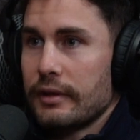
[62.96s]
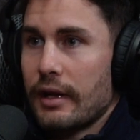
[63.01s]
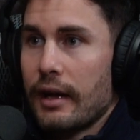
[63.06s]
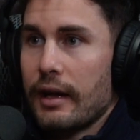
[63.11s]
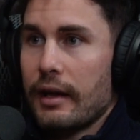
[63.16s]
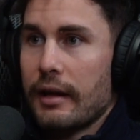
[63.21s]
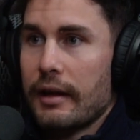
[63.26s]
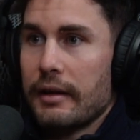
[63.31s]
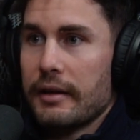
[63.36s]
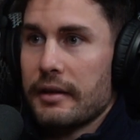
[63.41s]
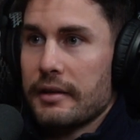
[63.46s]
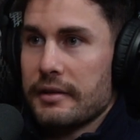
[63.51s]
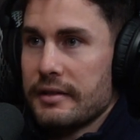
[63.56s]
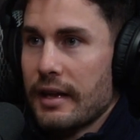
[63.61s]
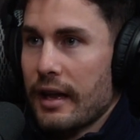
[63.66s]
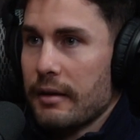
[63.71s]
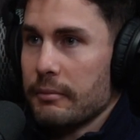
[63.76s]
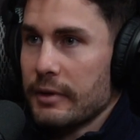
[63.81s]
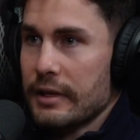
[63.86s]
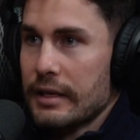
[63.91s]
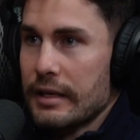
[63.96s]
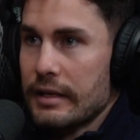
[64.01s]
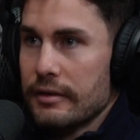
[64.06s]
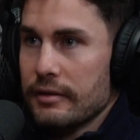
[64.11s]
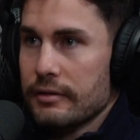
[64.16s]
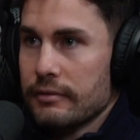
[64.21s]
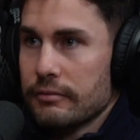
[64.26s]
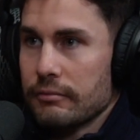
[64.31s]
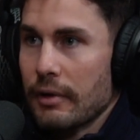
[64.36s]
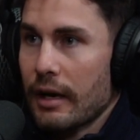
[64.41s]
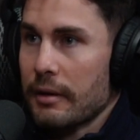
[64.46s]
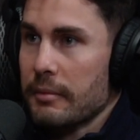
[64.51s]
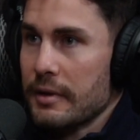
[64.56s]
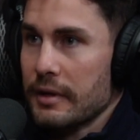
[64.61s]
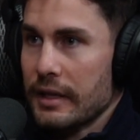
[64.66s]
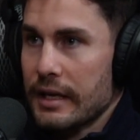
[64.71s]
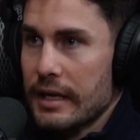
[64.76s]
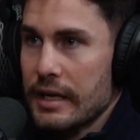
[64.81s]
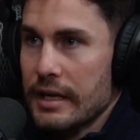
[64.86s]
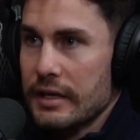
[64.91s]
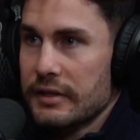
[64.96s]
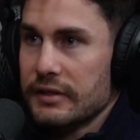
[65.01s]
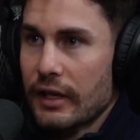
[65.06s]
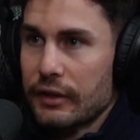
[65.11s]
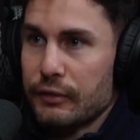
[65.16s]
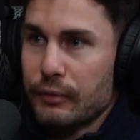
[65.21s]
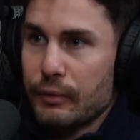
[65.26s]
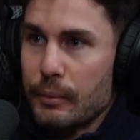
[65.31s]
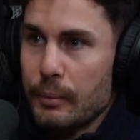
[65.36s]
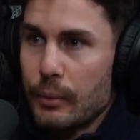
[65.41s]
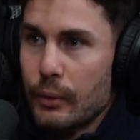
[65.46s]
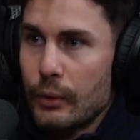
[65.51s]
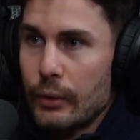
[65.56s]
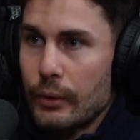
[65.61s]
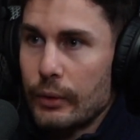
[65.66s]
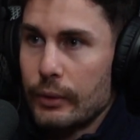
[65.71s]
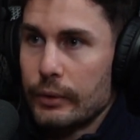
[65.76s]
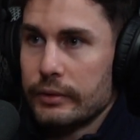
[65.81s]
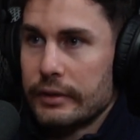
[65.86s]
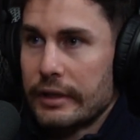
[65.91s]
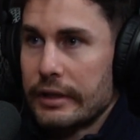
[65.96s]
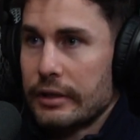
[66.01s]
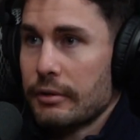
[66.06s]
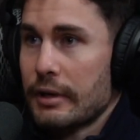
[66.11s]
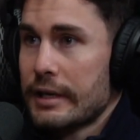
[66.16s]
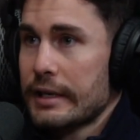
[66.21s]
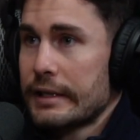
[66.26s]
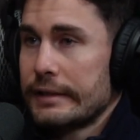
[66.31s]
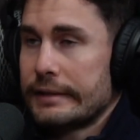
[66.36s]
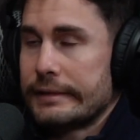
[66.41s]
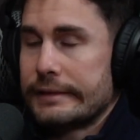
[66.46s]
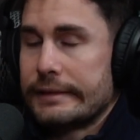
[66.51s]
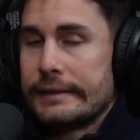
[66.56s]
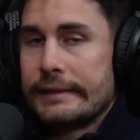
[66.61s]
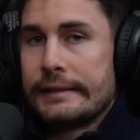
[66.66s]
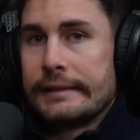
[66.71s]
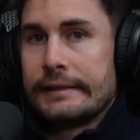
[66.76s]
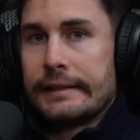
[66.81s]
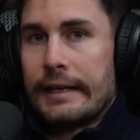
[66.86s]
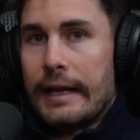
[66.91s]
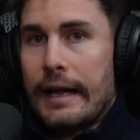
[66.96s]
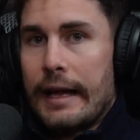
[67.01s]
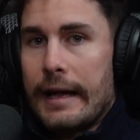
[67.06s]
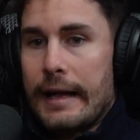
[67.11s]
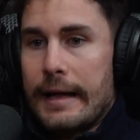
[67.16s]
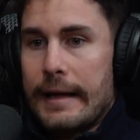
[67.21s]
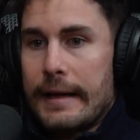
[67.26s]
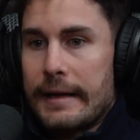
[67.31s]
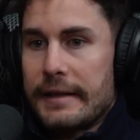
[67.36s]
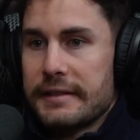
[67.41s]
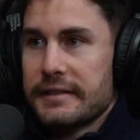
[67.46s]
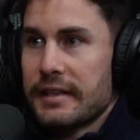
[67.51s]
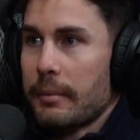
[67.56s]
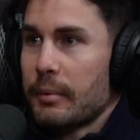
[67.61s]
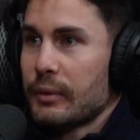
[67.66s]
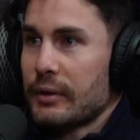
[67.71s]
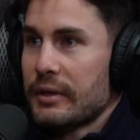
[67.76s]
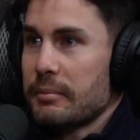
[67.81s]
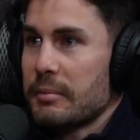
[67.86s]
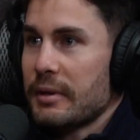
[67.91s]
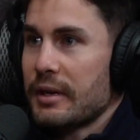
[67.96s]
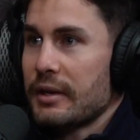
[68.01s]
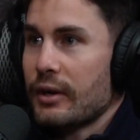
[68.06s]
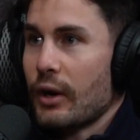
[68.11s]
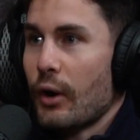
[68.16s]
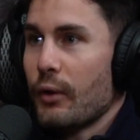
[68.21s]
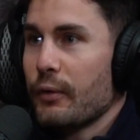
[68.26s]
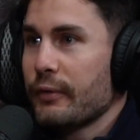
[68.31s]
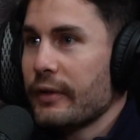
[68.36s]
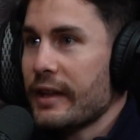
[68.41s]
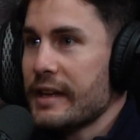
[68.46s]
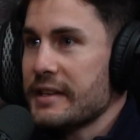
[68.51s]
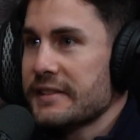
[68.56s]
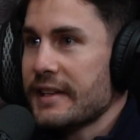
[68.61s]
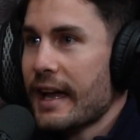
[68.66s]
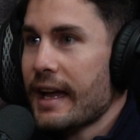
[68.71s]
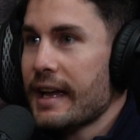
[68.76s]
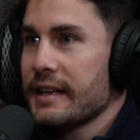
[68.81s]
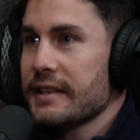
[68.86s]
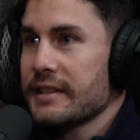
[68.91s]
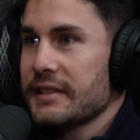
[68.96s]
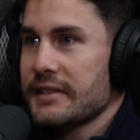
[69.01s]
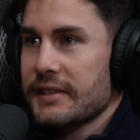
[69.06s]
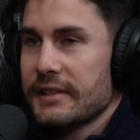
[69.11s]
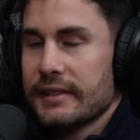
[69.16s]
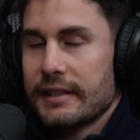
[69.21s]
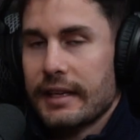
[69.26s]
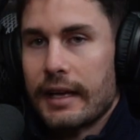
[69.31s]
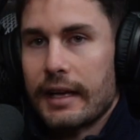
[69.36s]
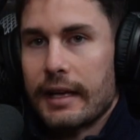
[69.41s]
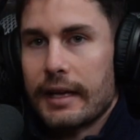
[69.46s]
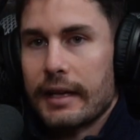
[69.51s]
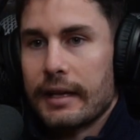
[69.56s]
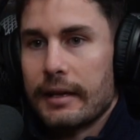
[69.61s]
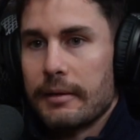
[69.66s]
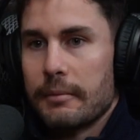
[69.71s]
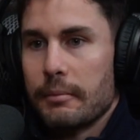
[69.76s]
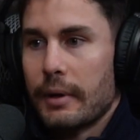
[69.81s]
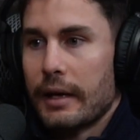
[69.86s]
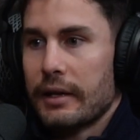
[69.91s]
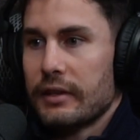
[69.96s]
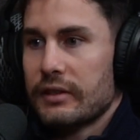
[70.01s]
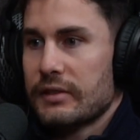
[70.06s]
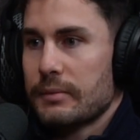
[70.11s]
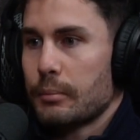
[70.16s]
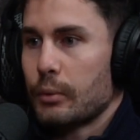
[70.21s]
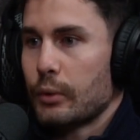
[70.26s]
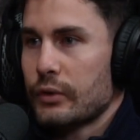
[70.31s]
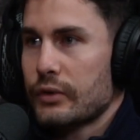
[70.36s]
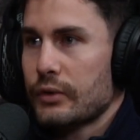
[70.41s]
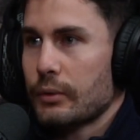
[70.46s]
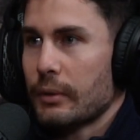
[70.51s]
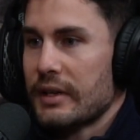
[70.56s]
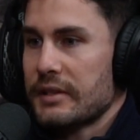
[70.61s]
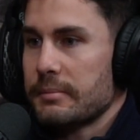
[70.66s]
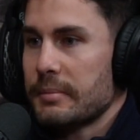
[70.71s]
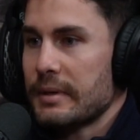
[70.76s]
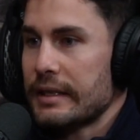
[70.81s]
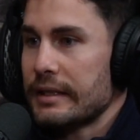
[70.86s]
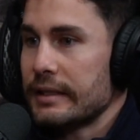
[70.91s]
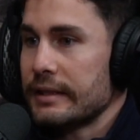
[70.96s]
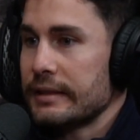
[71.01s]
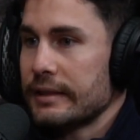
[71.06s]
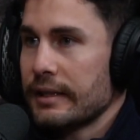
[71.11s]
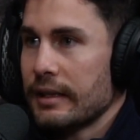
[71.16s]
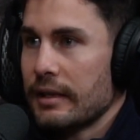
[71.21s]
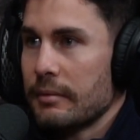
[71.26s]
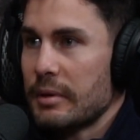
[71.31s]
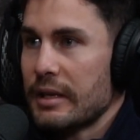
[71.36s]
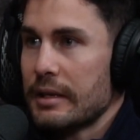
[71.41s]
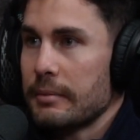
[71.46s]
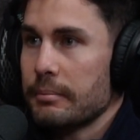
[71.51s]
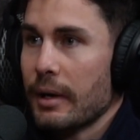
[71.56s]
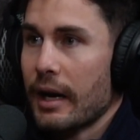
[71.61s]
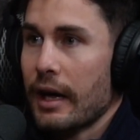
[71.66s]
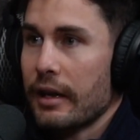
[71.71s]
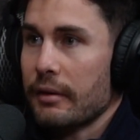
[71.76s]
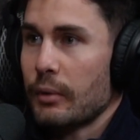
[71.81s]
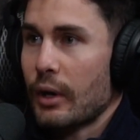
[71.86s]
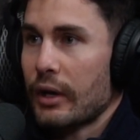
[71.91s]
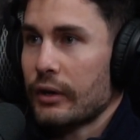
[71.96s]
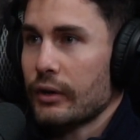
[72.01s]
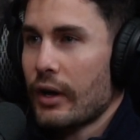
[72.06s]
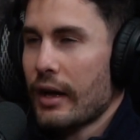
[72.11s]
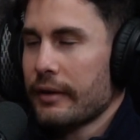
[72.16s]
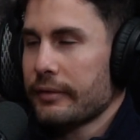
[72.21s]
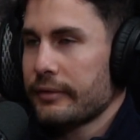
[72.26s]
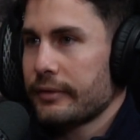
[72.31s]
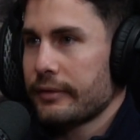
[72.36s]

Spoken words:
namely rugby league, touch football, and cricket. Dabble in a bit of golf these days, but sport's always been a big part of my life.